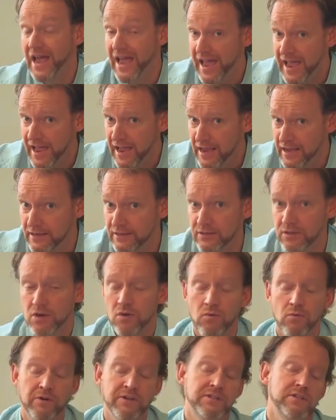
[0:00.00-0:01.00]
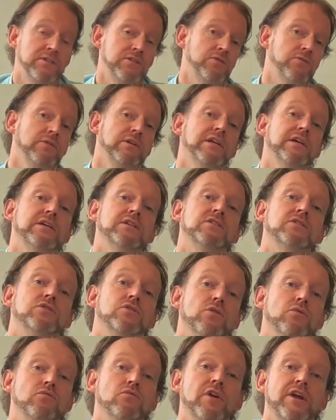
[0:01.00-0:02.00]
And once it's released,
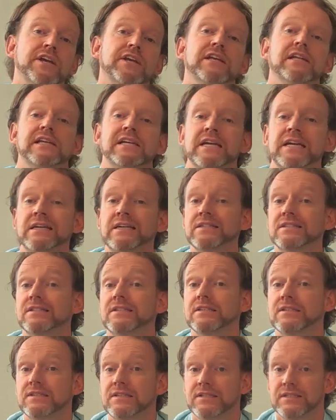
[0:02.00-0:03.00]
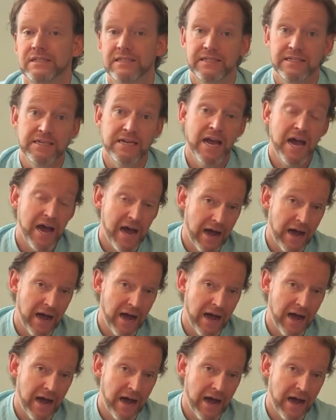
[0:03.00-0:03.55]
you're regularly and consistently